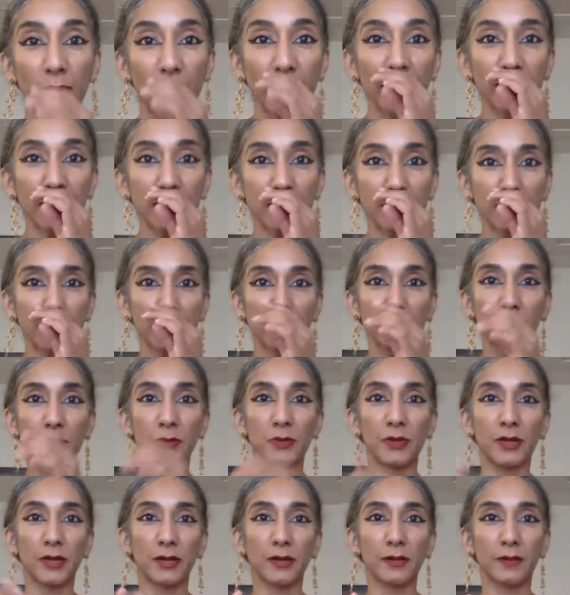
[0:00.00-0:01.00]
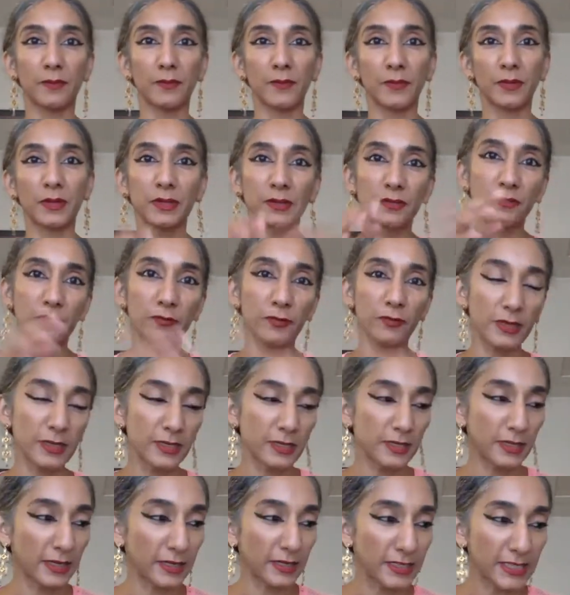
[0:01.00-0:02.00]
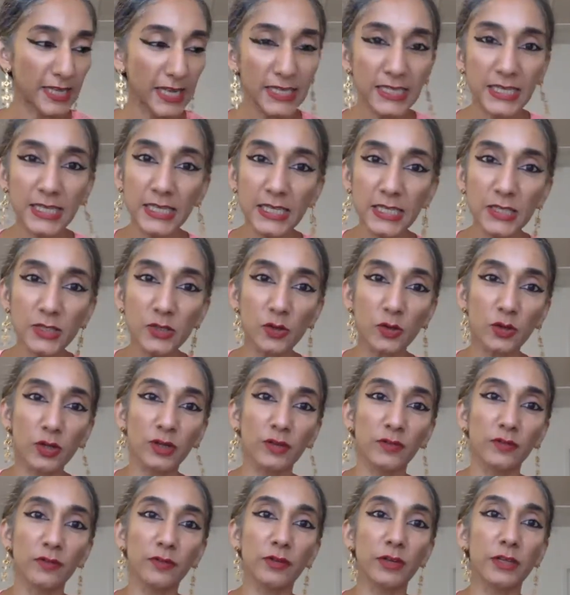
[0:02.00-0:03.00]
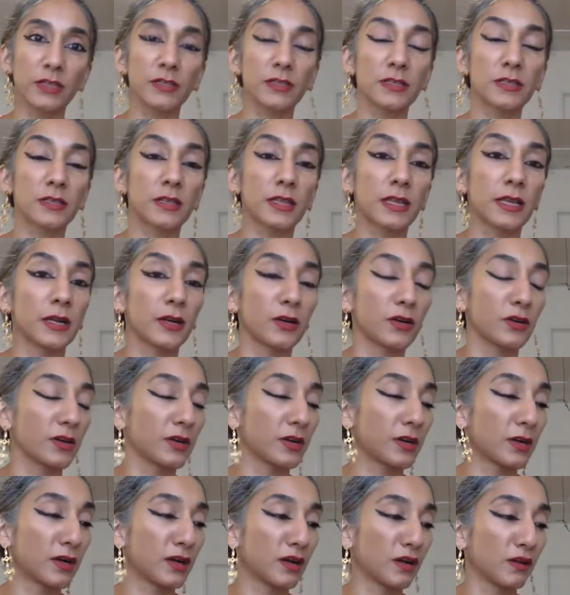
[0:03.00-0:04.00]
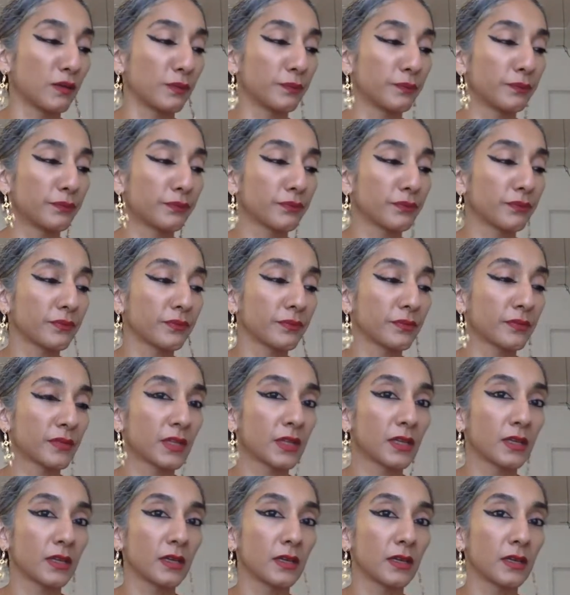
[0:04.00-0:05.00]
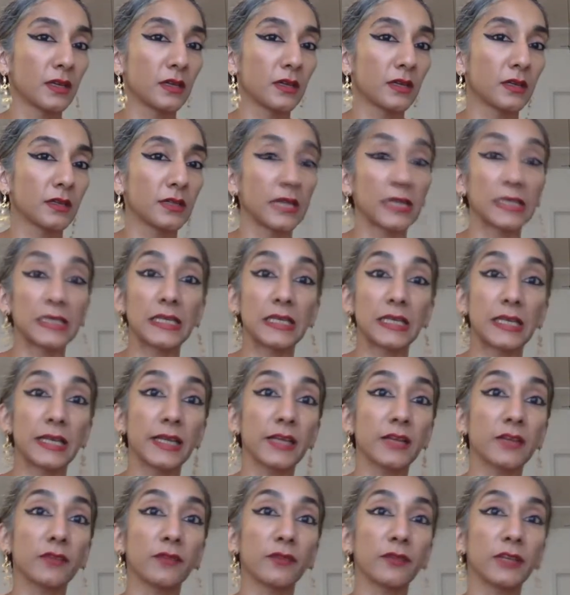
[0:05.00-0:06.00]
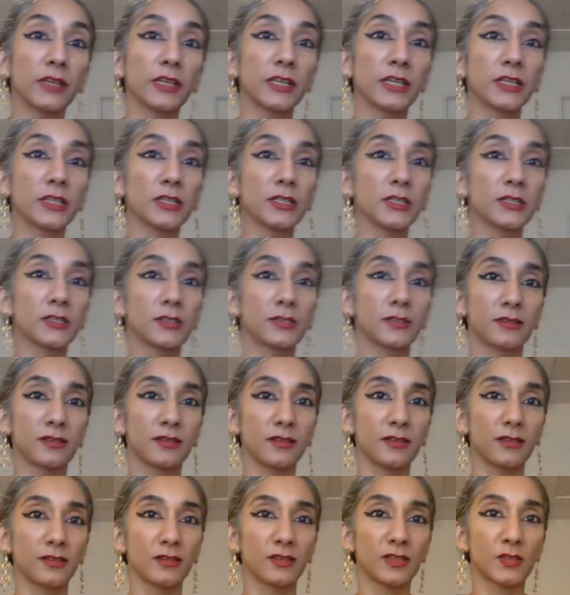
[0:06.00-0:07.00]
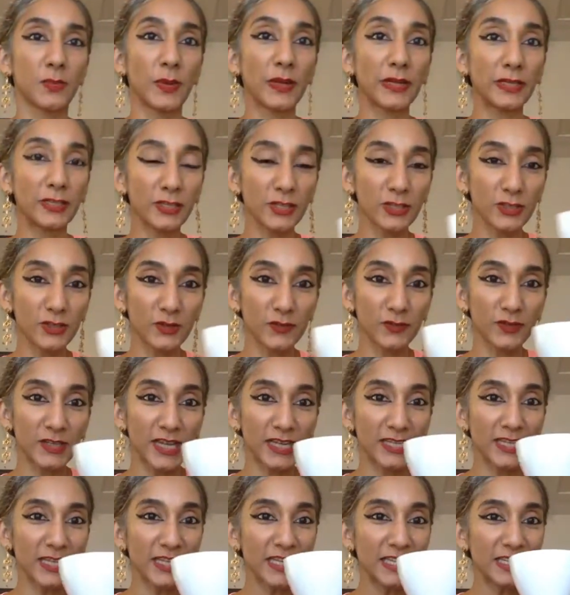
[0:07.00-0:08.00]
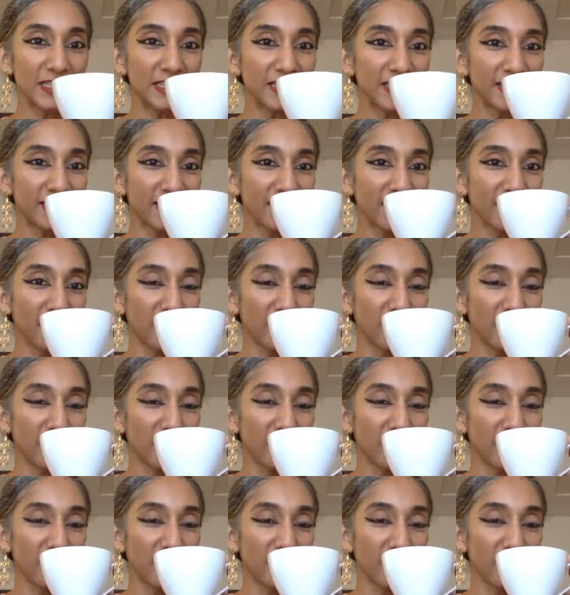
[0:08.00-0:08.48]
right, to confront their daddies or confront their daddy-like figures, spectres of daddies,